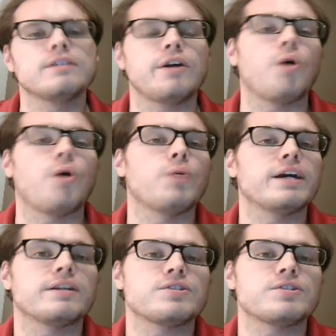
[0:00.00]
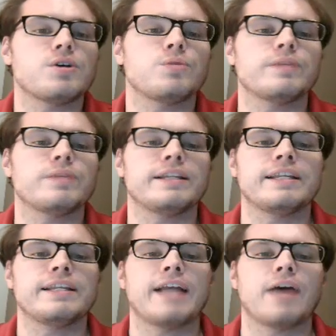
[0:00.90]
go away on its own, and
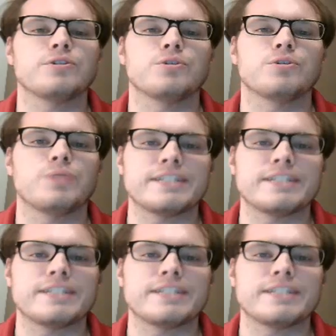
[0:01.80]
then how you're going